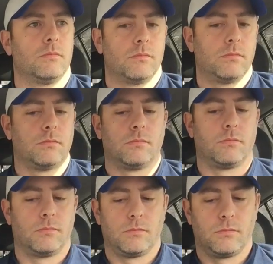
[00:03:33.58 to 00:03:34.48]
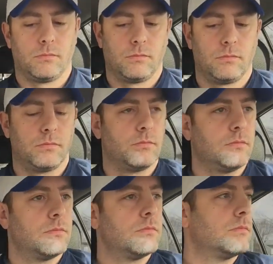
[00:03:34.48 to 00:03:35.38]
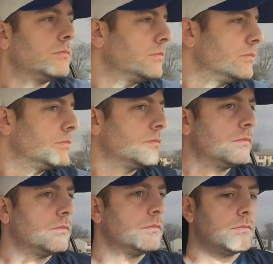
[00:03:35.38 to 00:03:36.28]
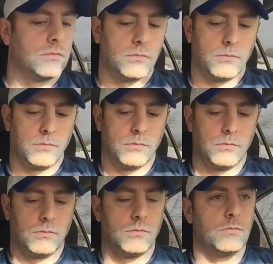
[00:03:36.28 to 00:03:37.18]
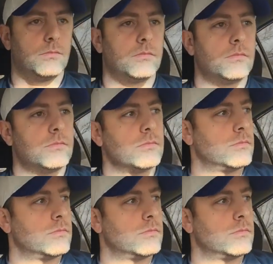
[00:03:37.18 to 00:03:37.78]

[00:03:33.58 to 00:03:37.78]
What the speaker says: The person shown says nothing.